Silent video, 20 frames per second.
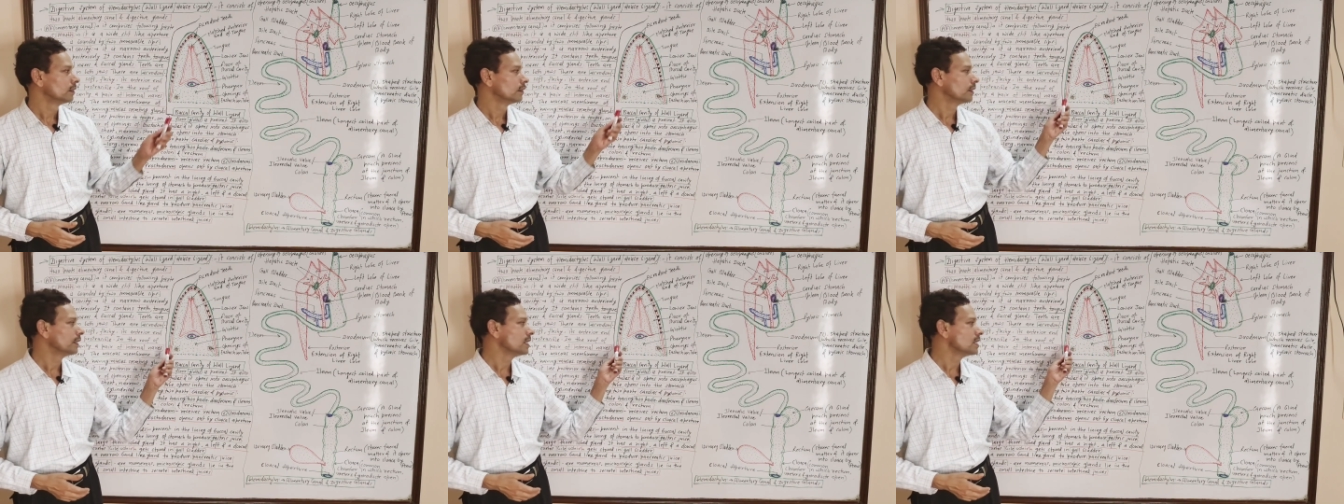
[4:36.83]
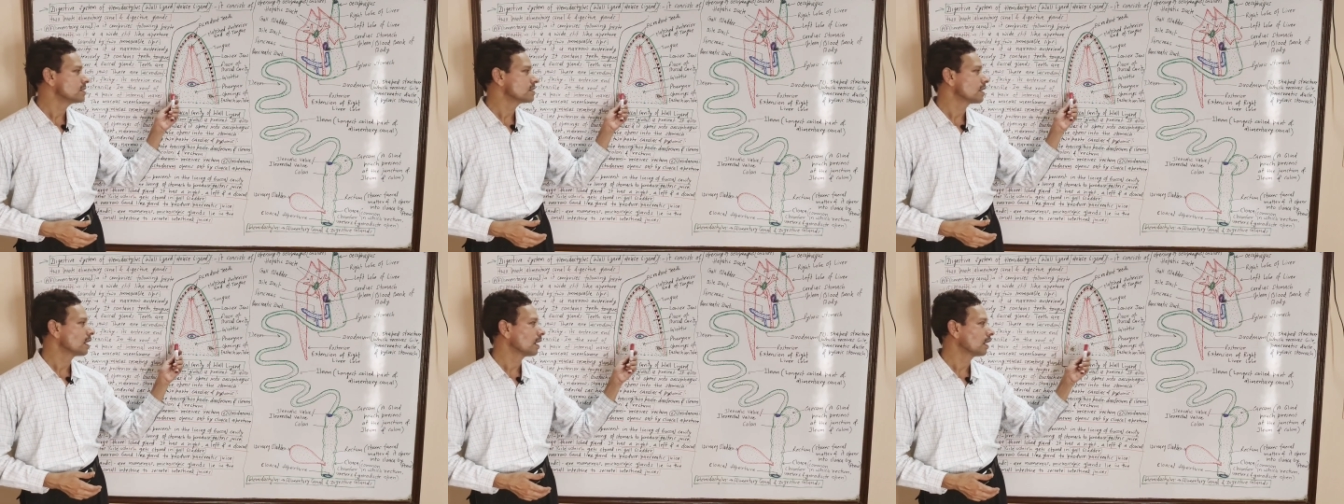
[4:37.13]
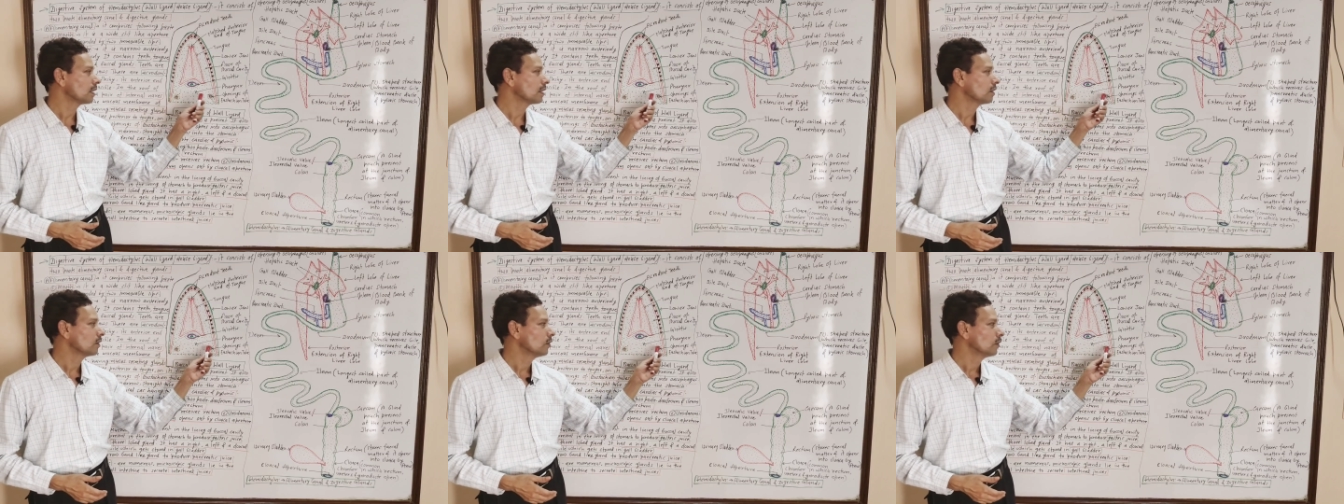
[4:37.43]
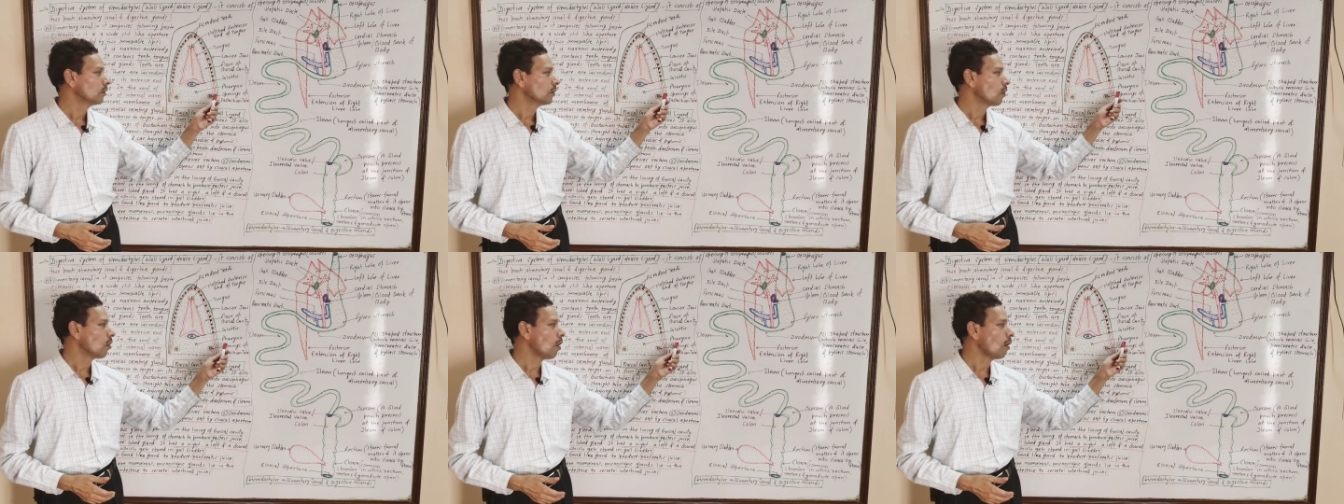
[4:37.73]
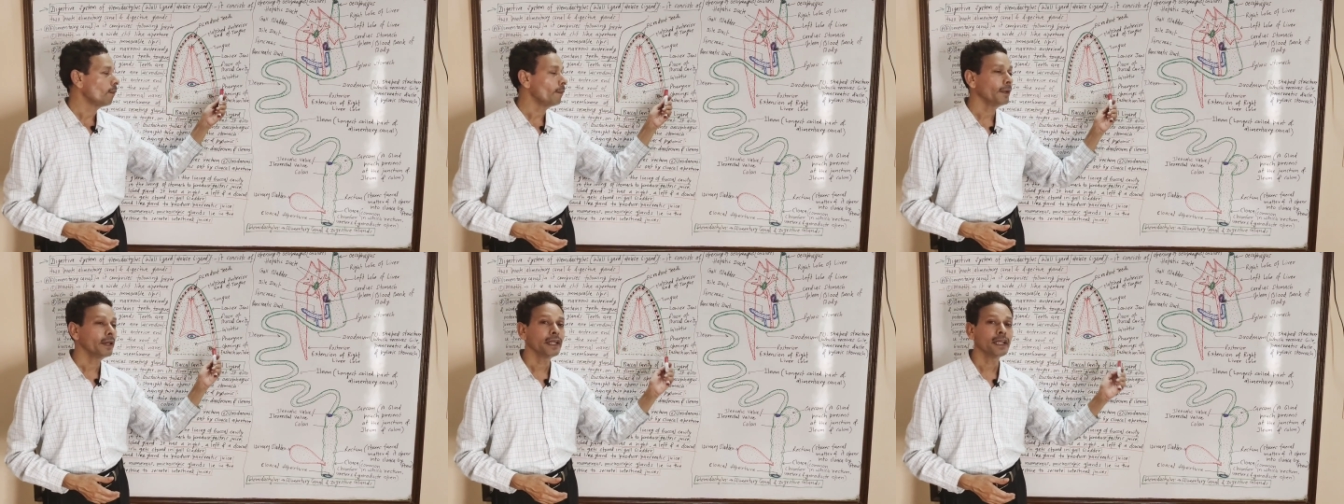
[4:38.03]
These are
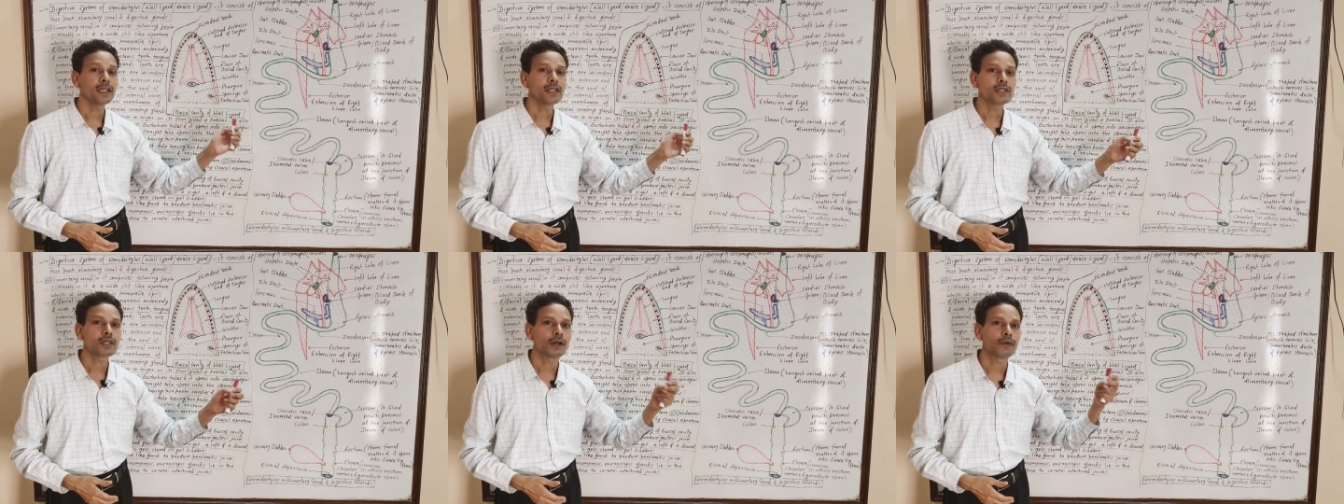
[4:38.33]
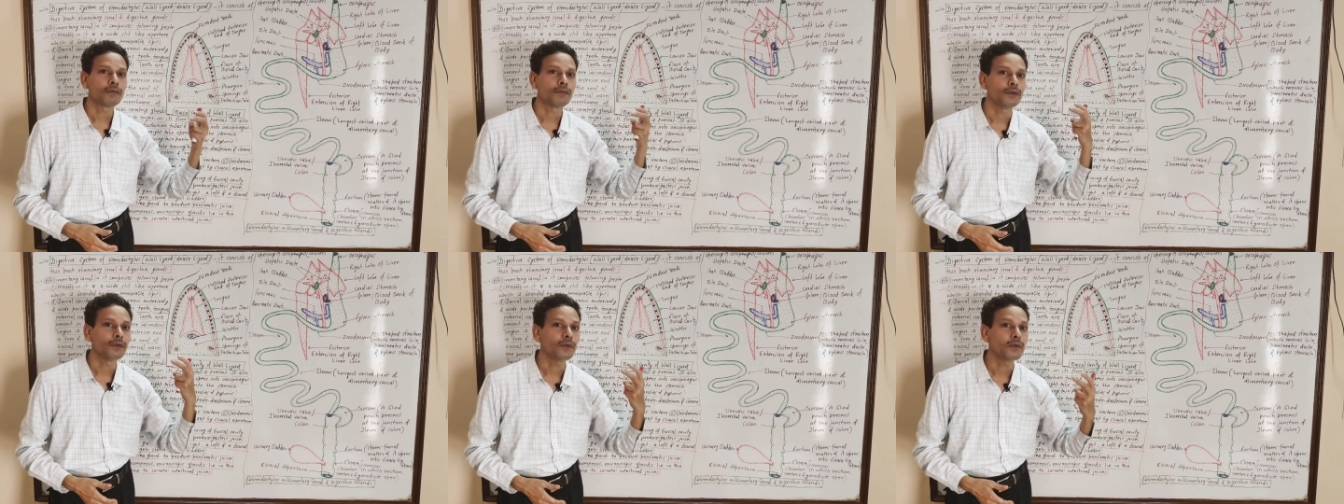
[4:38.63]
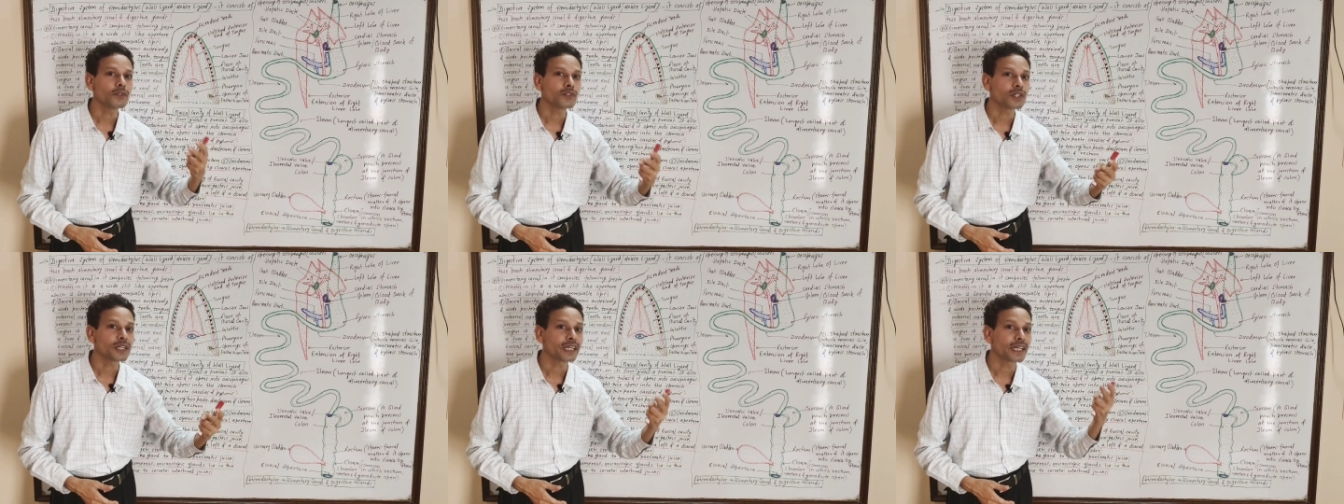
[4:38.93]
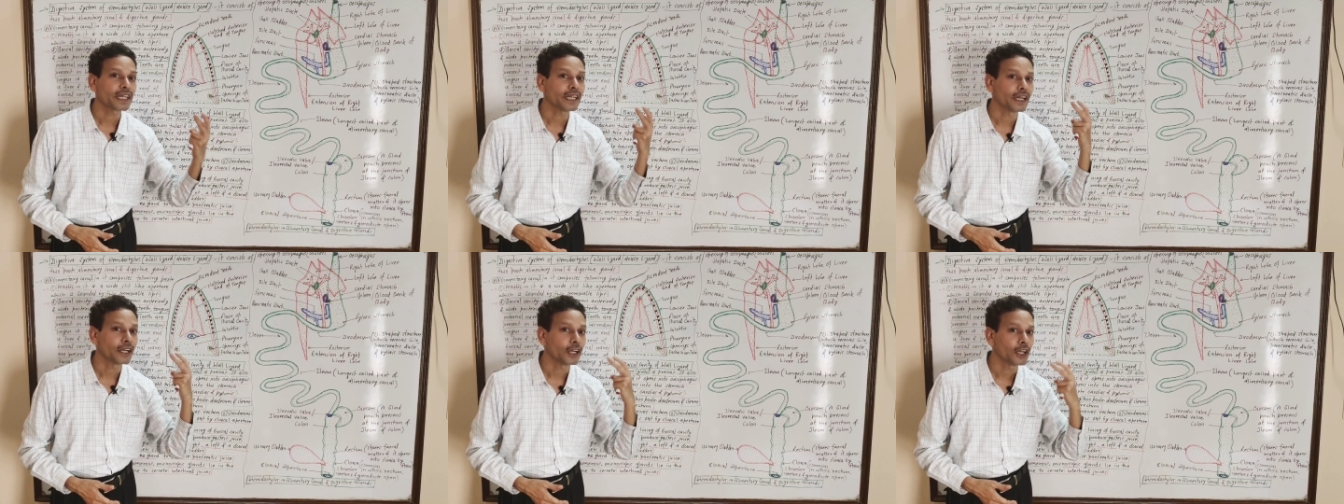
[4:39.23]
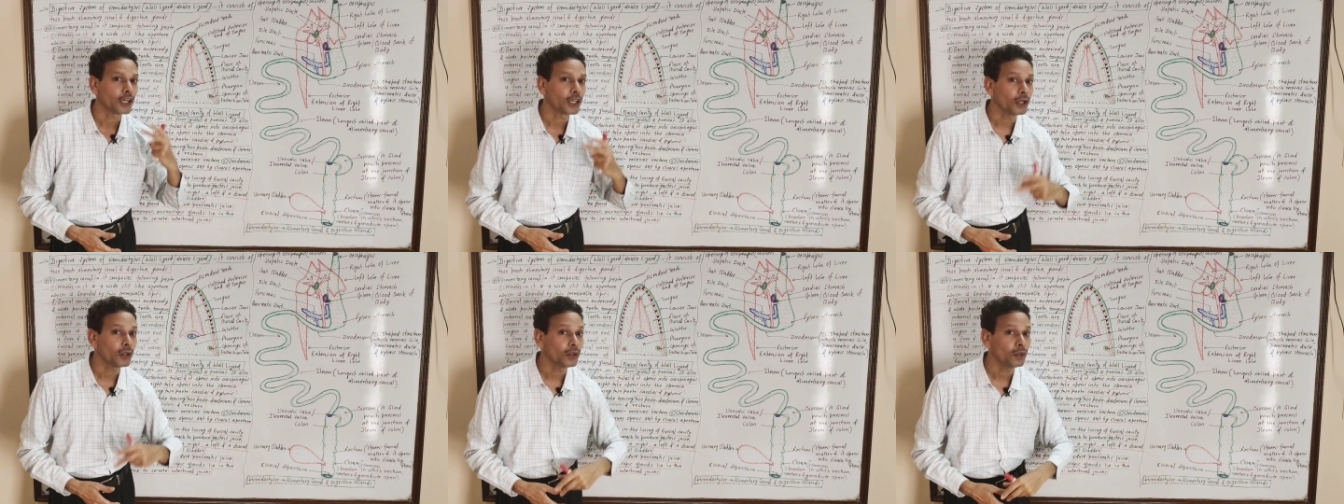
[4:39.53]
openings of
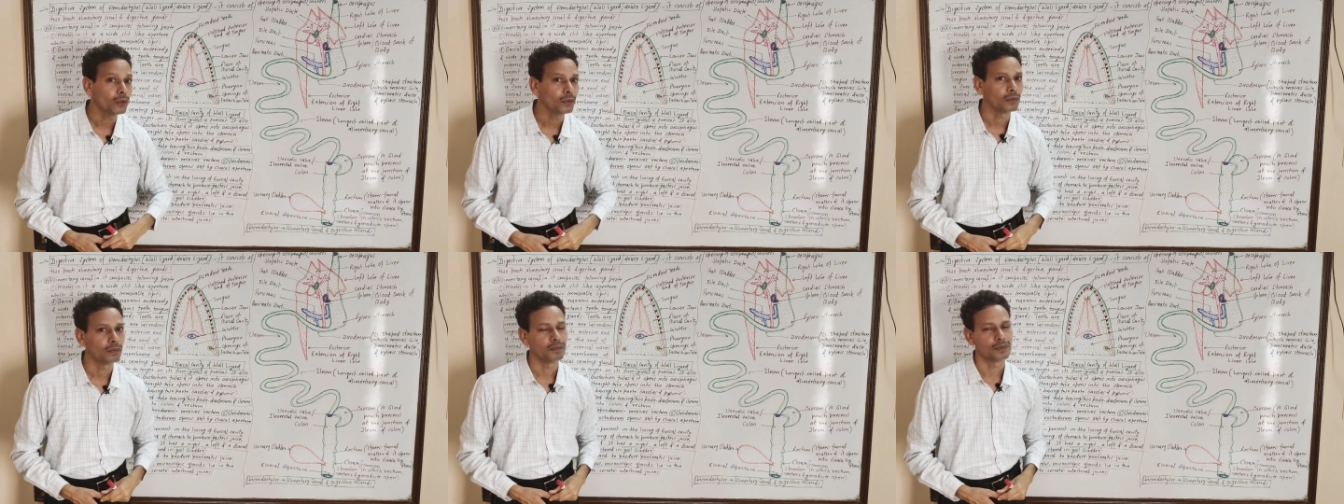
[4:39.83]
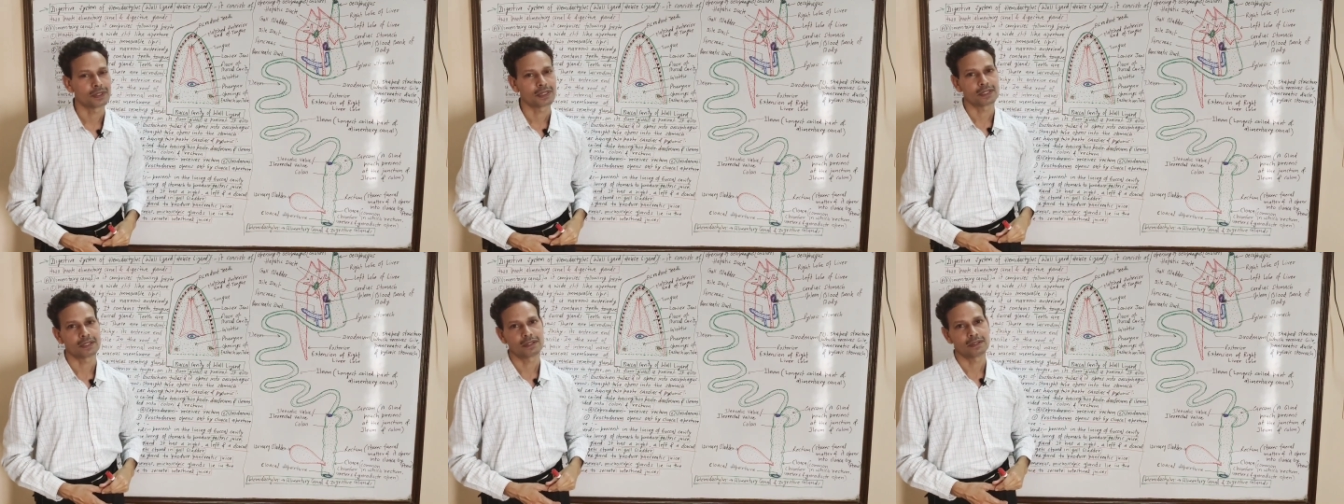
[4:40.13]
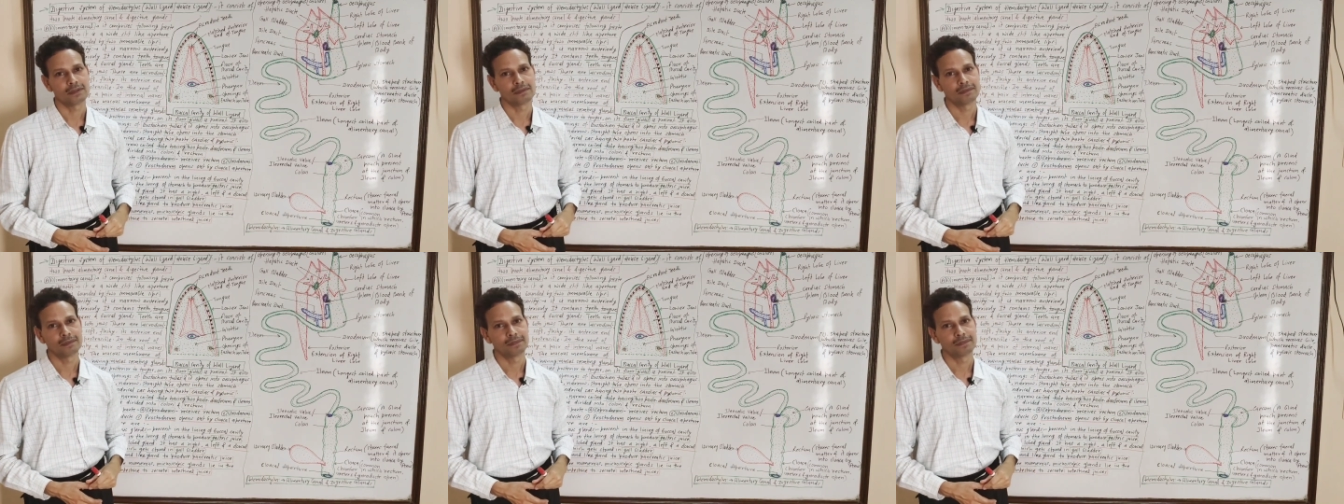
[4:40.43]
Eustachian tubes.